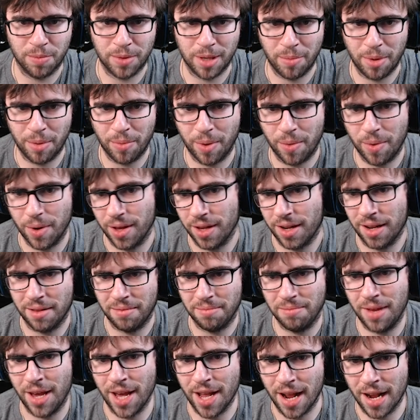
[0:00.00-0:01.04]
I mean, we really didn't
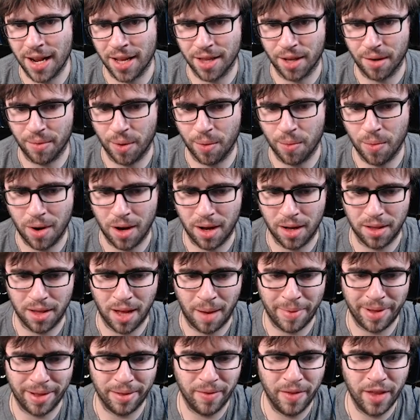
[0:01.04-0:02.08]
hit anything we want. I
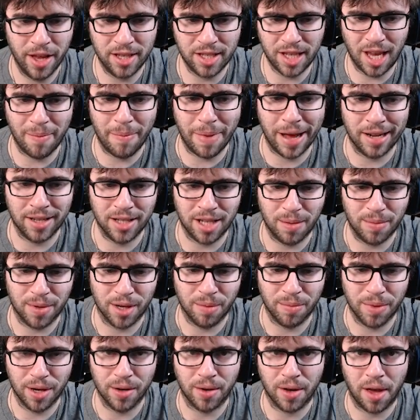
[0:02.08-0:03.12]
mean, Skip Mana Saber can
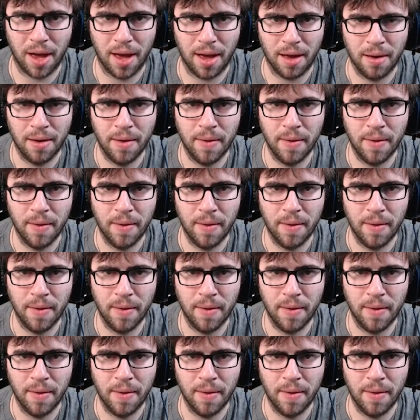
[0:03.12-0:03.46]
be okay,